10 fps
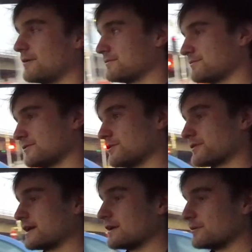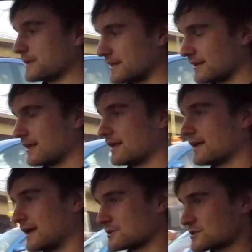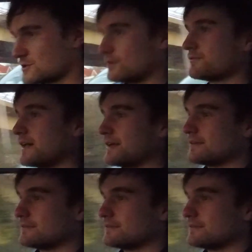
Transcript: I'll floor it a little bit. It just sort of like